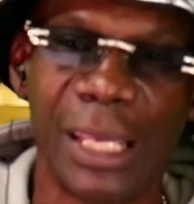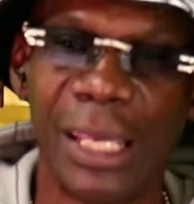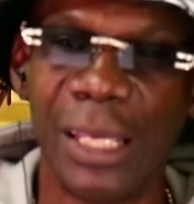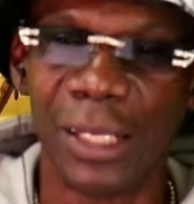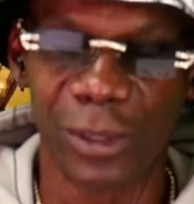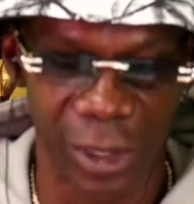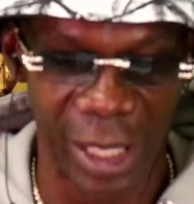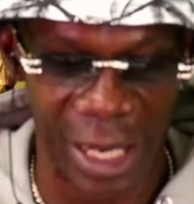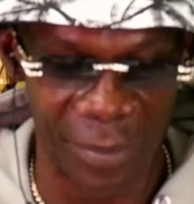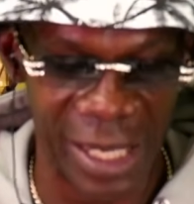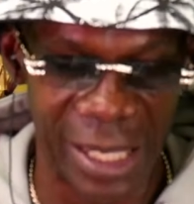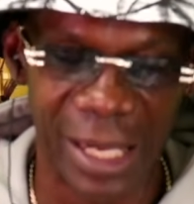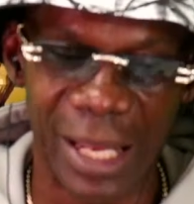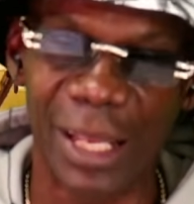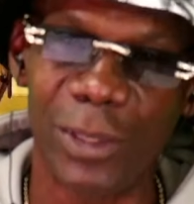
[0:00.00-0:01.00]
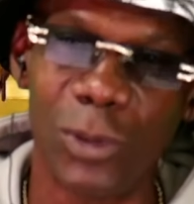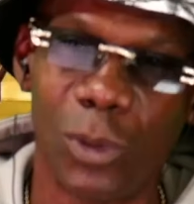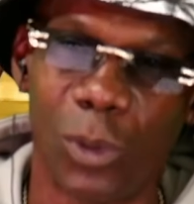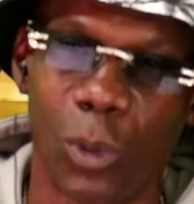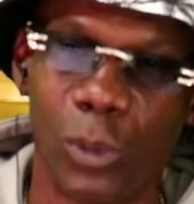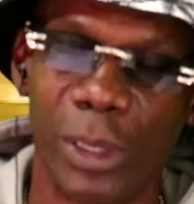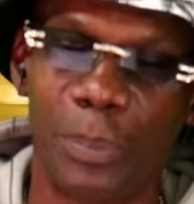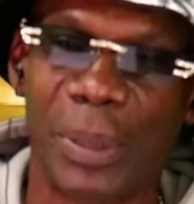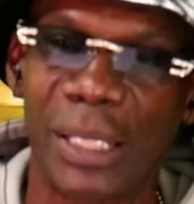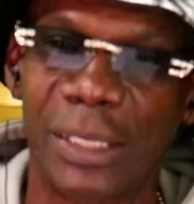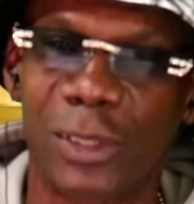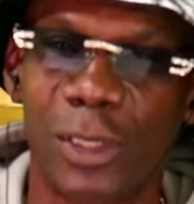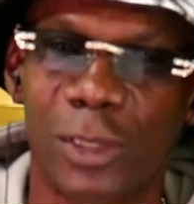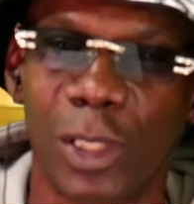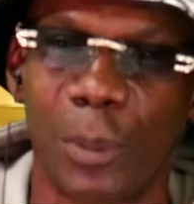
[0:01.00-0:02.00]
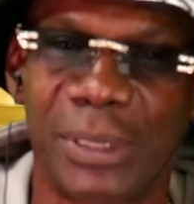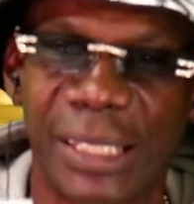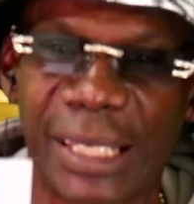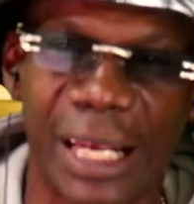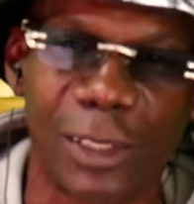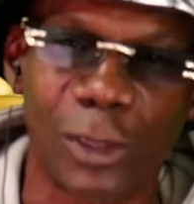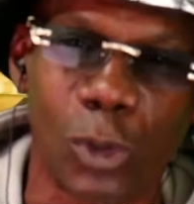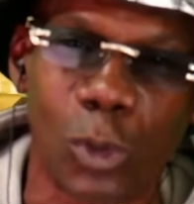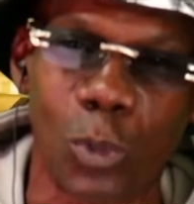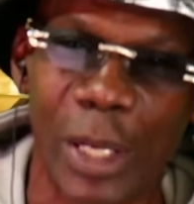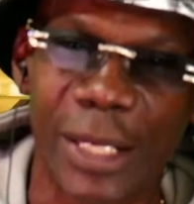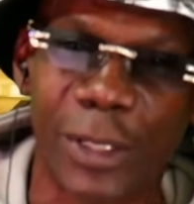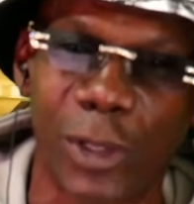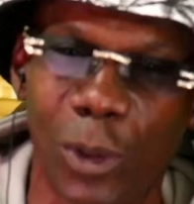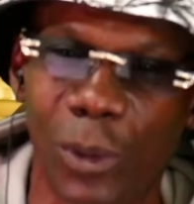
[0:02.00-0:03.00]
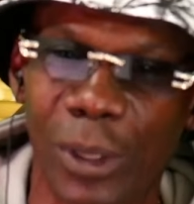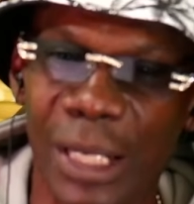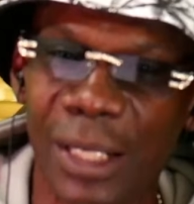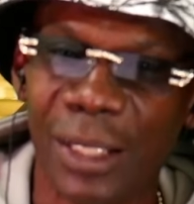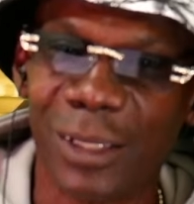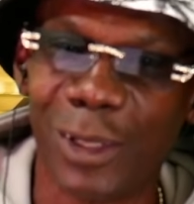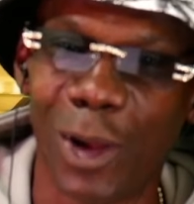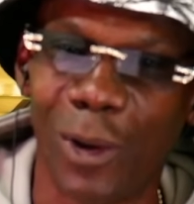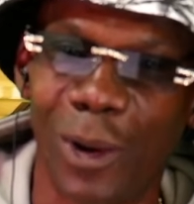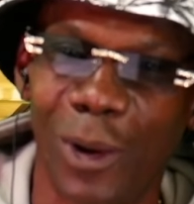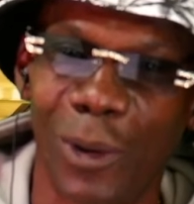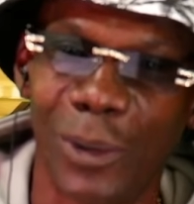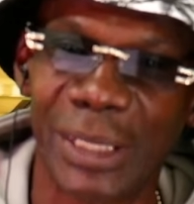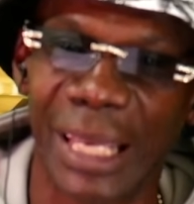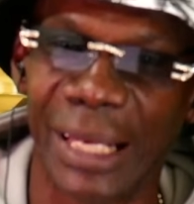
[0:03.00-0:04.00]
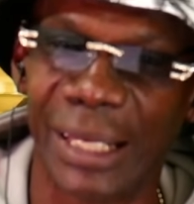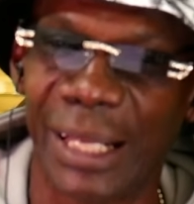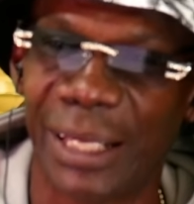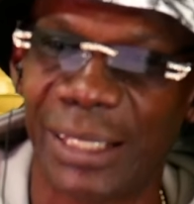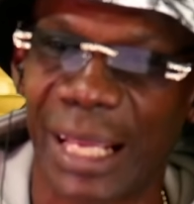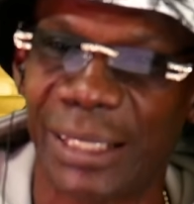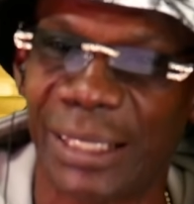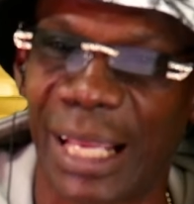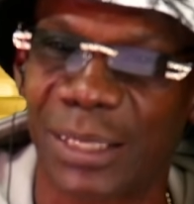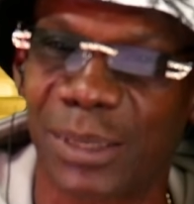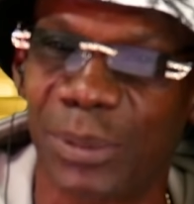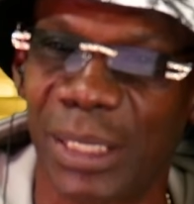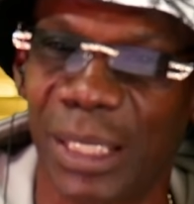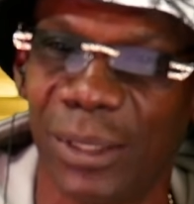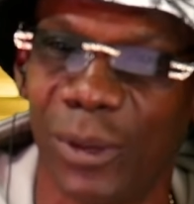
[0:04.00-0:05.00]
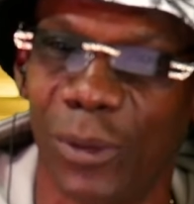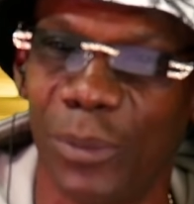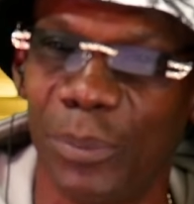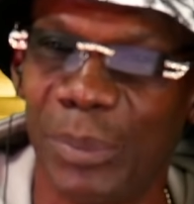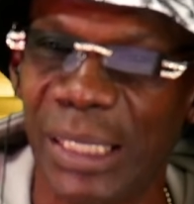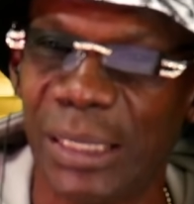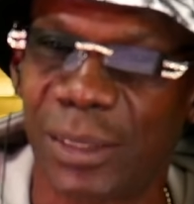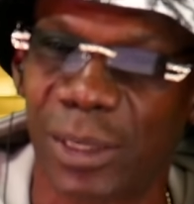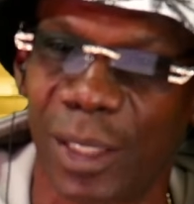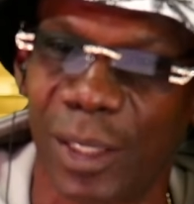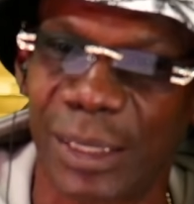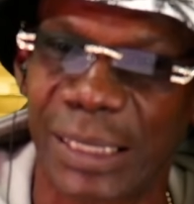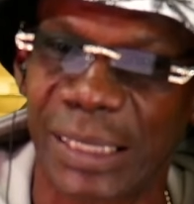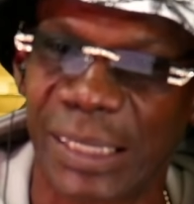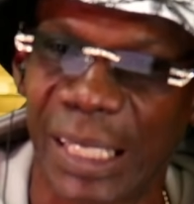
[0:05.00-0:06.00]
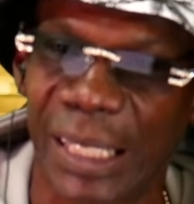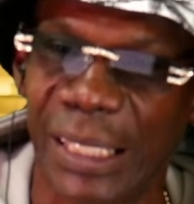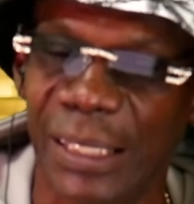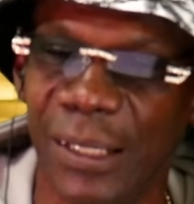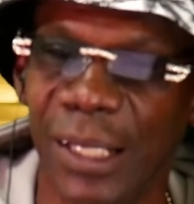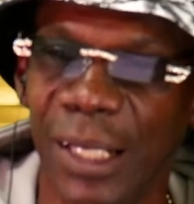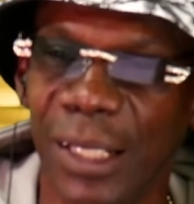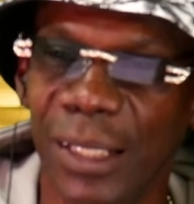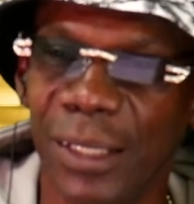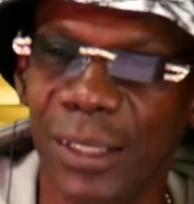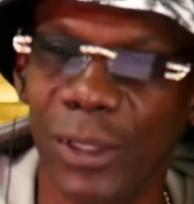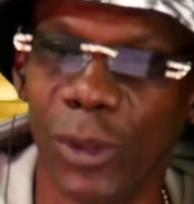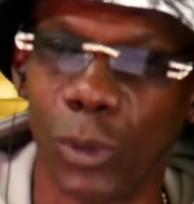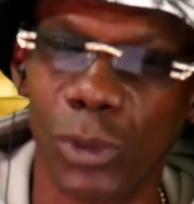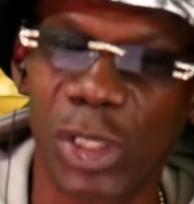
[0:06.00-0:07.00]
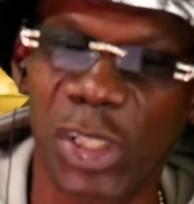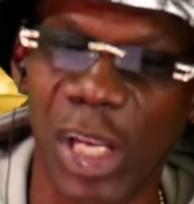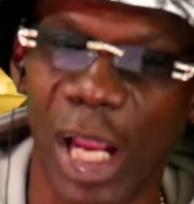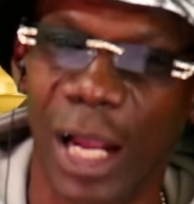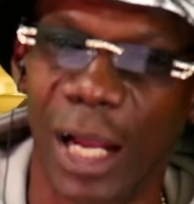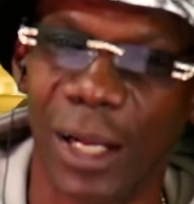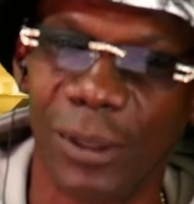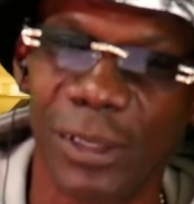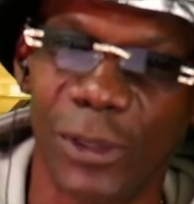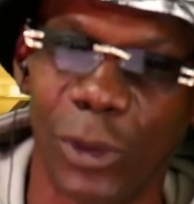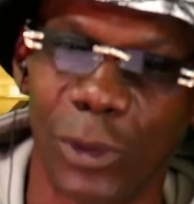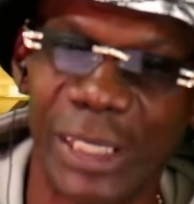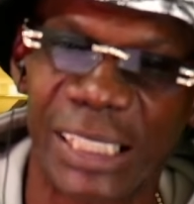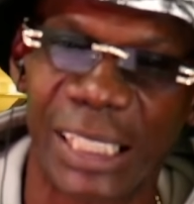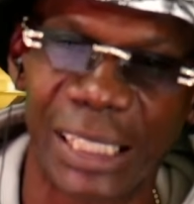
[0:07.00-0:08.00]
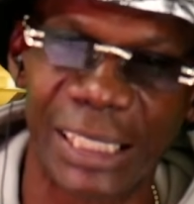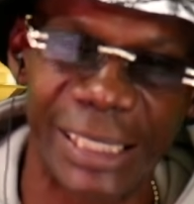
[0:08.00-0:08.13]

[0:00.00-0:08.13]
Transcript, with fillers: You know what I mean? And you hold the pictures up to that little window, you know, oh yeah, that, that that's, you know, me, Tut, Sin, you know, Shaw, you know, this in Lee